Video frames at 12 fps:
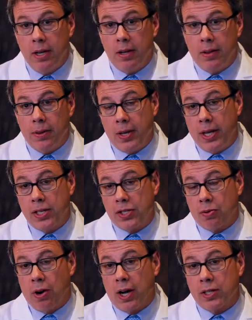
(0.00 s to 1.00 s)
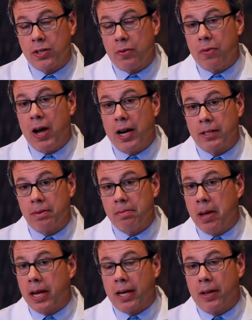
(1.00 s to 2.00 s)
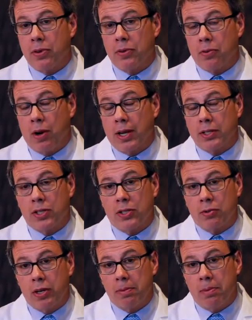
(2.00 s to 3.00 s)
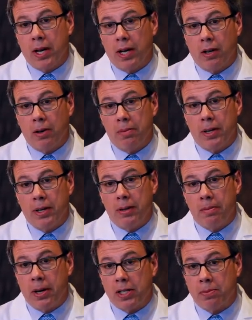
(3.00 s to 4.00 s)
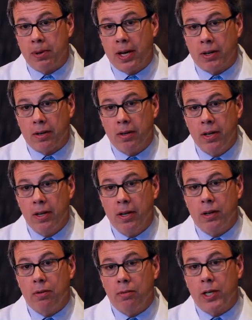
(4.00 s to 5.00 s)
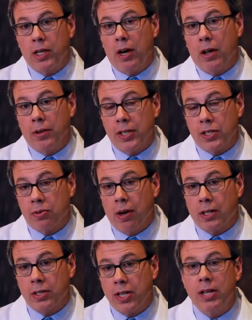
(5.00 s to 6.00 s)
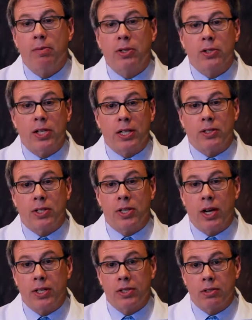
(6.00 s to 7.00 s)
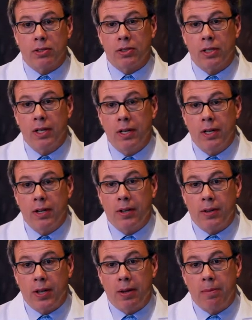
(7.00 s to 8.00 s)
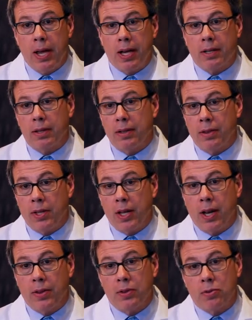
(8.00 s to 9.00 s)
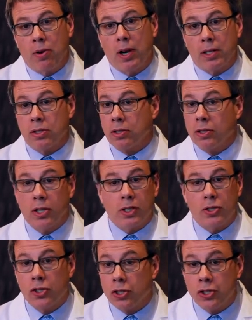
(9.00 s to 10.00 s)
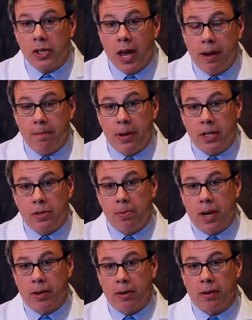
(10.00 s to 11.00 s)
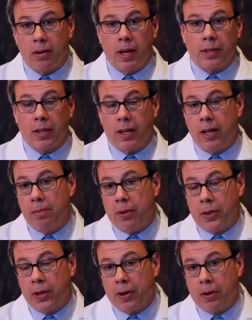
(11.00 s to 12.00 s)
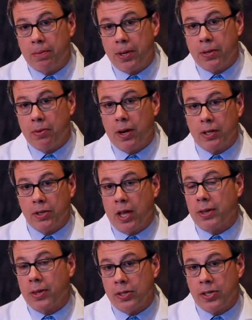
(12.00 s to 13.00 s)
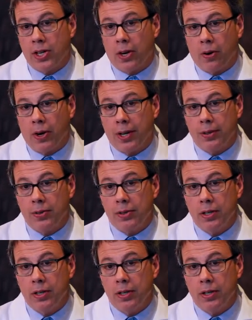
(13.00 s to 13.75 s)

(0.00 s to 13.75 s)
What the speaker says: These drugs, in fact, make other drugs to treat myeloma much better. We call these drugs chemosensitizers. They make the other drugs look just that much better, like the chemotherapy drugs, like the steroids.